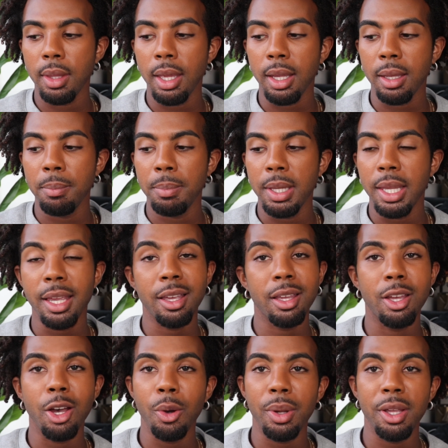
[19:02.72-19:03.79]
it could
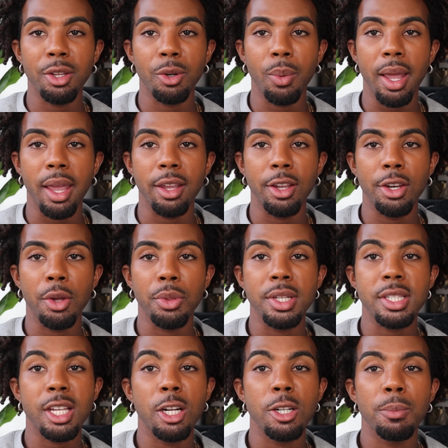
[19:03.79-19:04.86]
go either way.
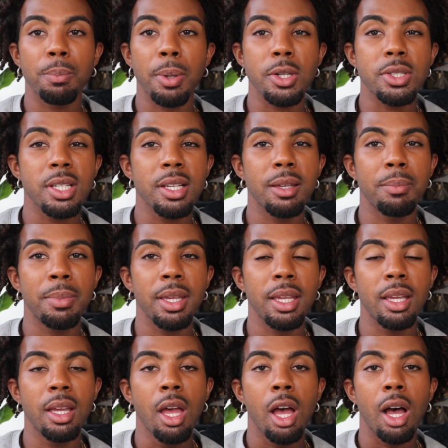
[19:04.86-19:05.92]
This person could
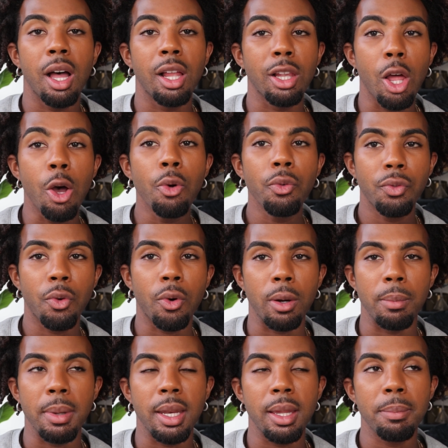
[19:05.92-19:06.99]
be alone
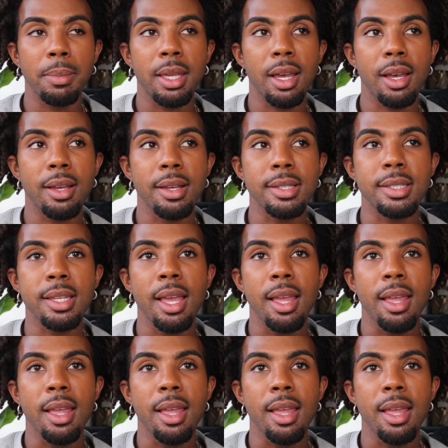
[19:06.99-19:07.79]
for a minute, because